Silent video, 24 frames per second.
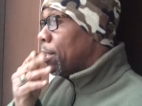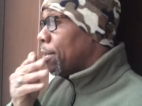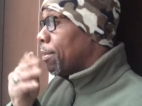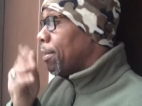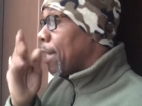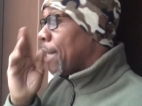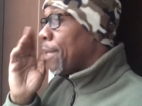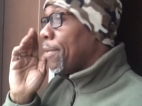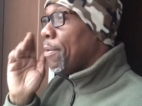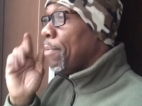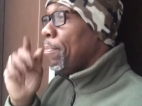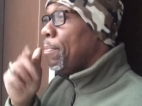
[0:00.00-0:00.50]

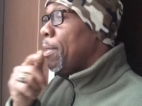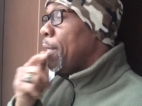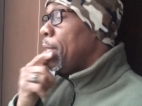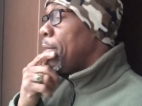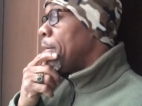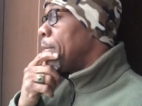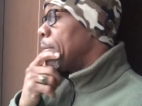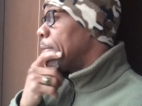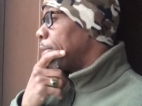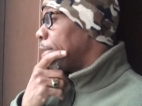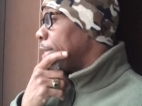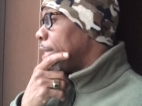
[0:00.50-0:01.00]
not to be
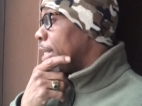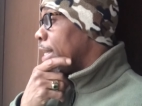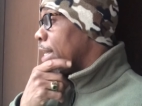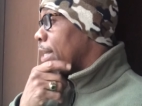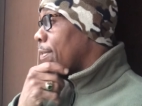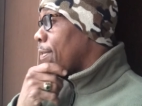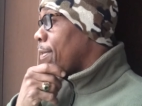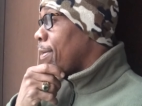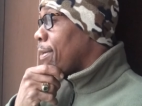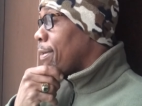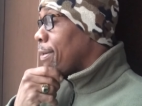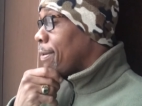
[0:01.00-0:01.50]

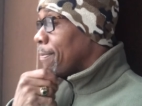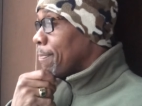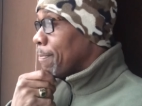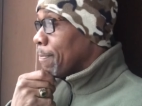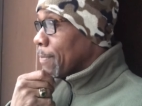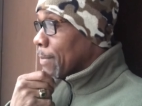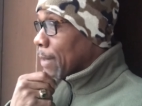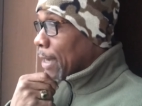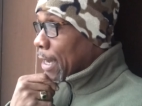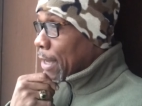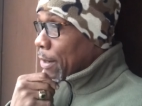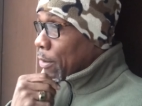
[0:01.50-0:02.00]
together?
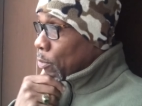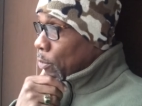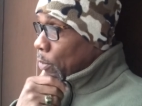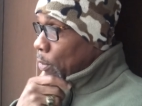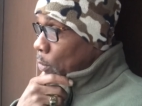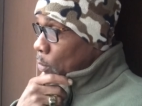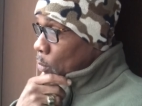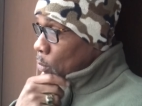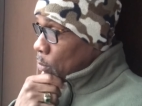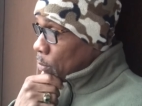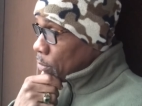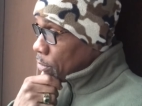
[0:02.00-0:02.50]
I don't
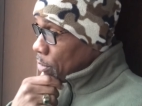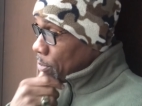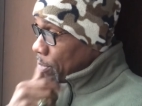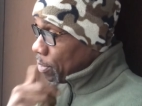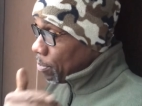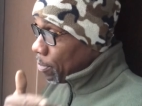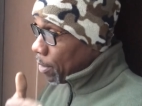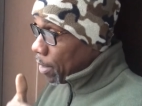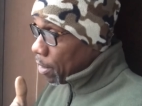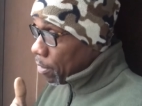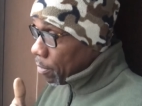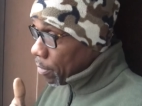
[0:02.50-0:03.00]
know. To be
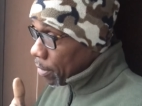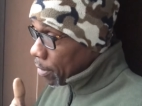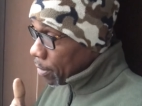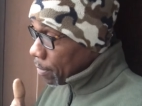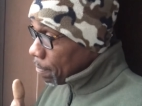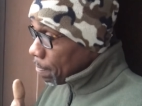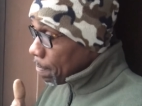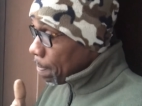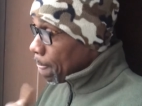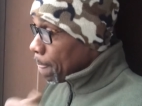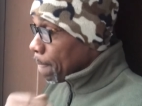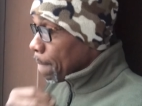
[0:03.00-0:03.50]
married.
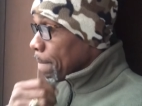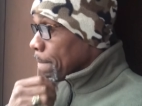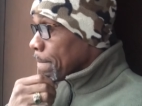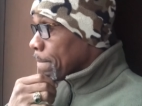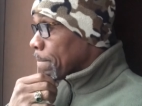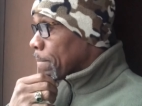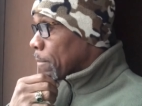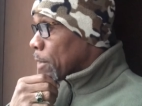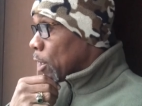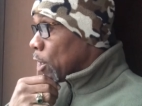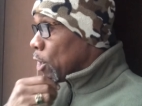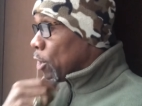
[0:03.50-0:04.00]

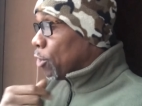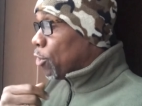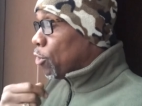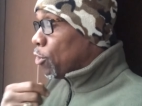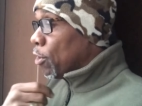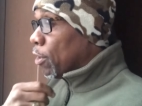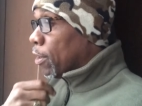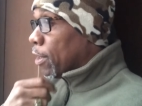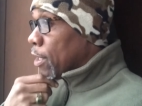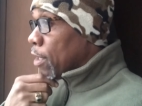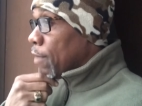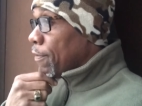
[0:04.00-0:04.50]
Do
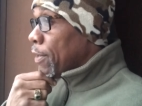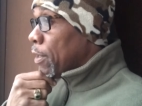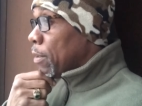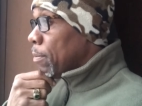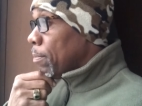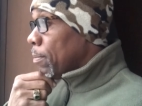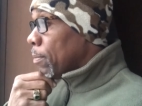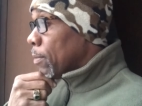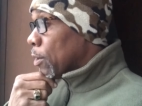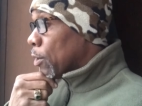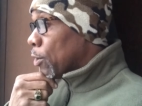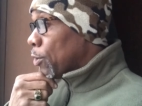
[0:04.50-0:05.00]
you love
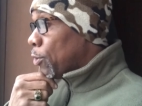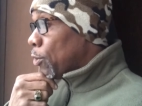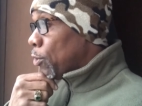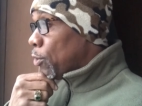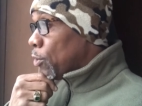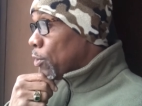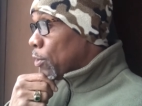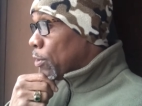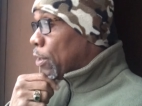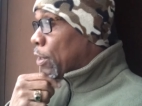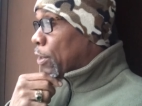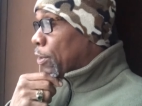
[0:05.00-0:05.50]
him or do
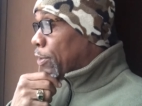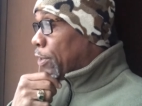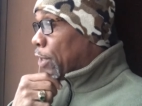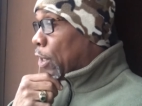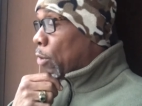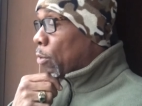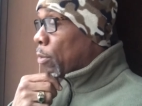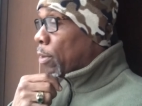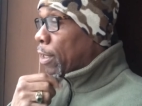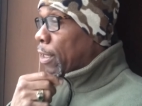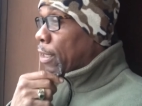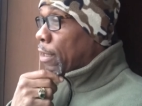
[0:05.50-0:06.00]
you
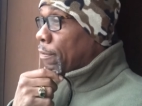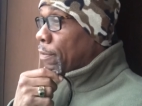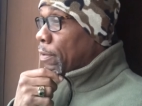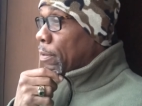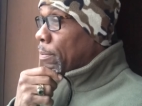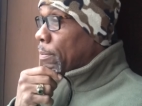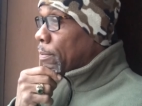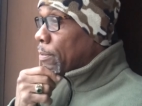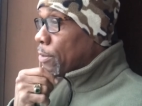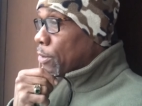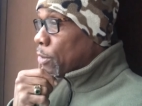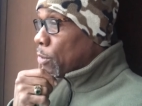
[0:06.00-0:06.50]
don't love
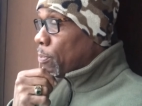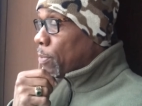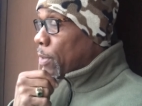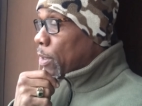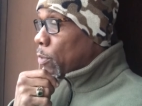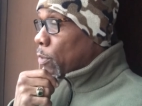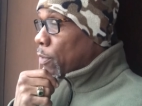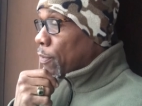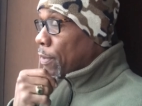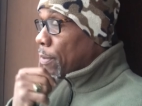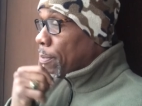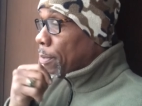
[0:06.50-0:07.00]
him? To be
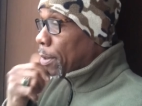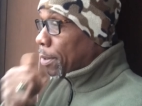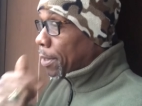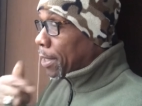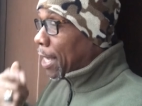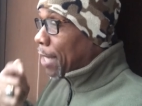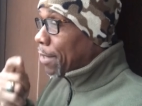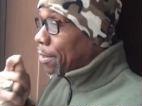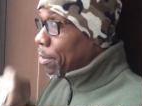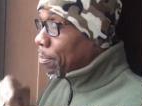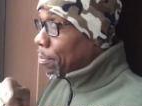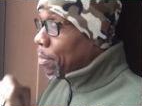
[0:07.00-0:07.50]
with him or
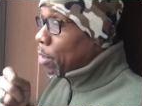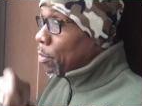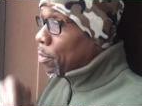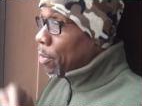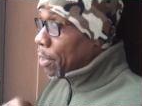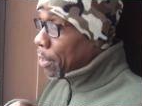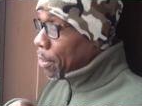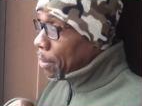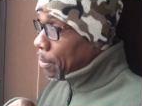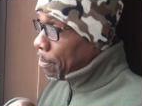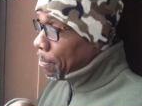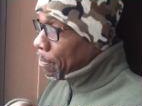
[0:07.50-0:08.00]
not to be
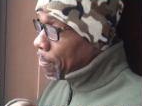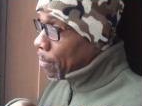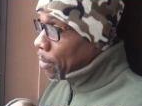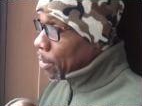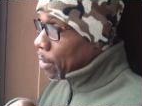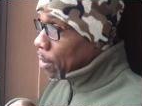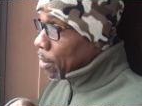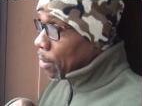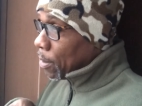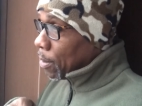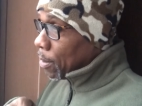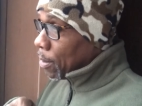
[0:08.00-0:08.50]
with him?
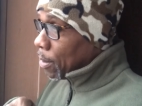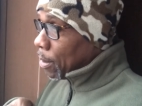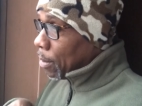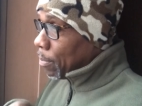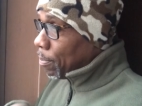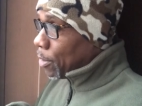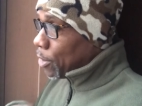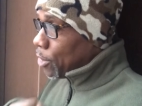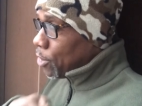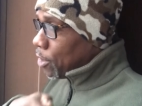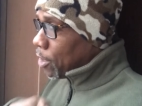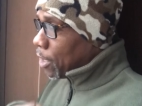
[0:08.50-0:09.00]

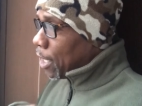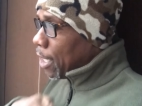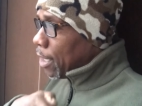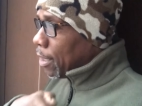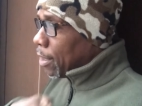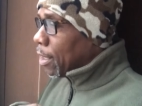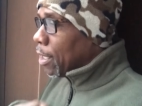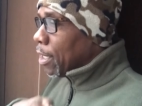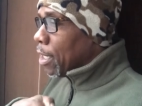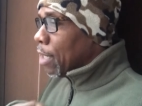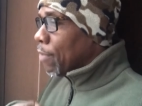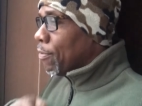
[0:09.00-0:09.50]
But you can't
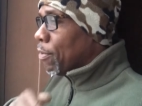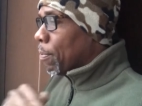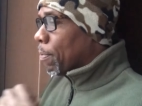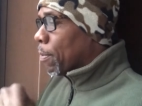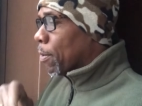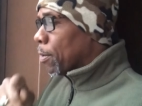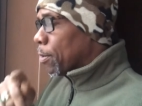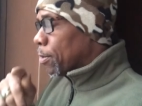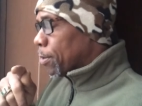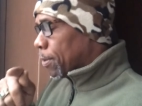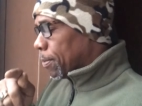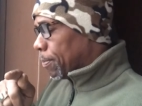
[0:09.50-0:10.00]
love a
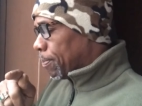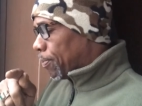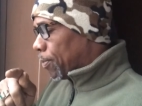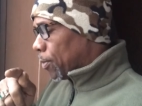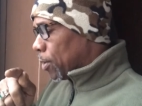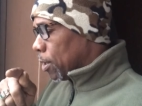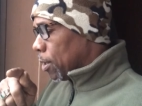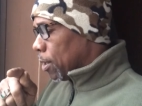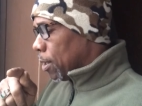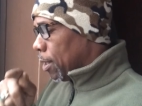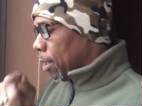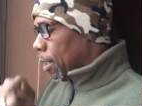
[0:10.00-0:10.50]
person
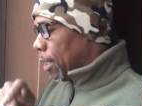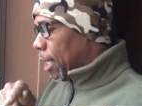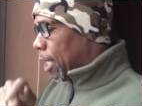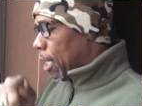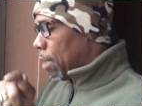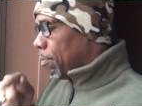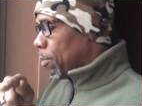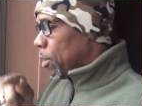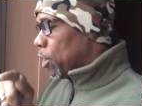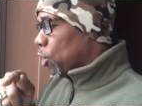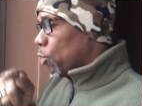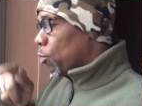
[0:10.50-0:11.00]

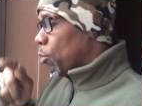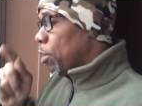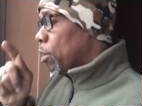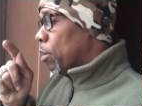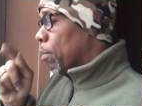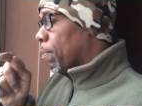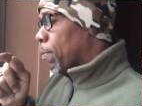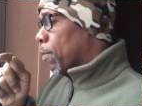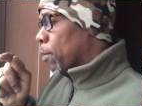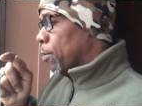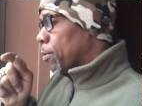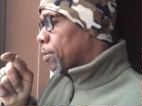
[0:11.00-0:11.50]
and mistreat
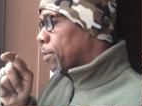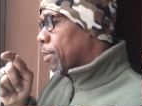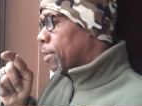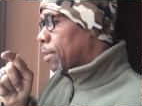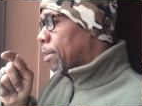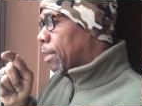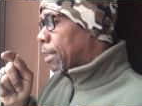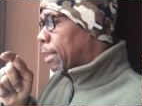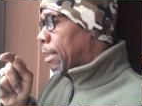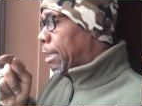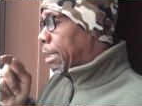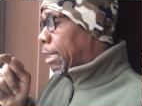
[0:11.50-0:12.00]
a
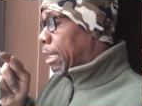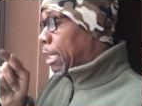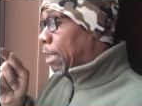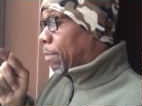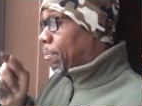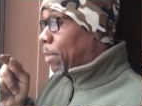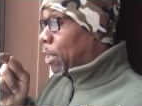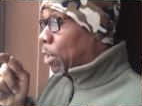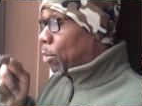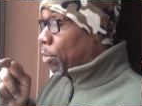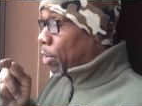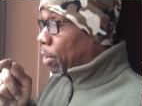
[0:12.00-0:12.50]
person and
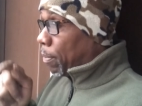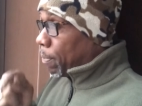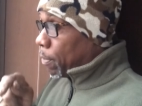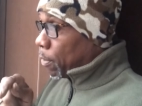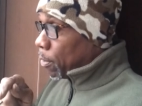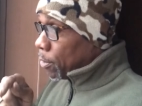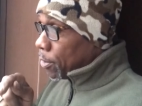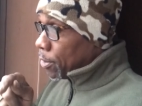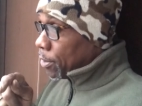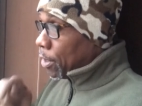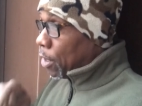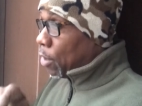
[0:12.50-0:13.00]
be with a
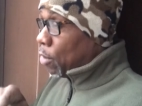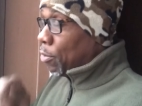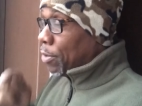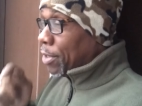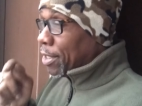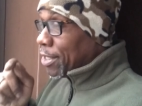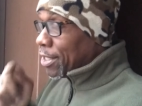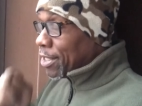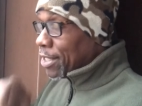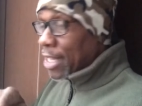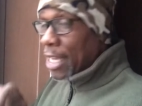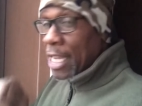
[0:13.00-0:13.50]
person on
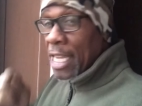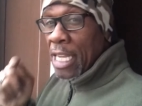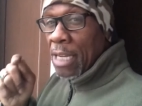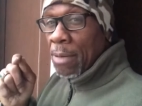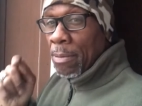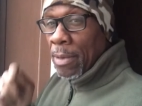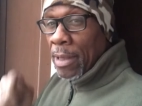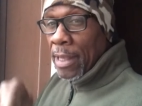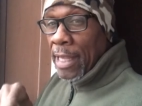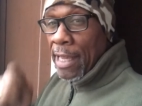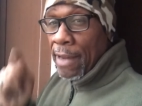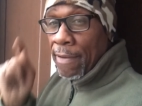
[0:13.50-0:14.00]
the
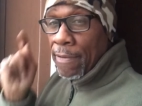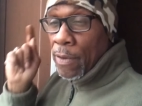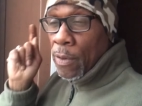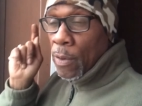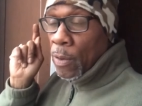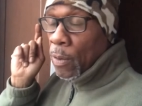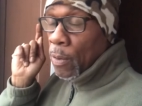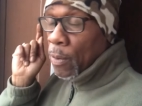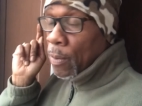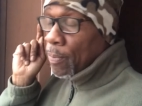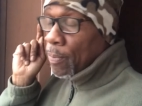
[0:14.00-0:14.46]
same level.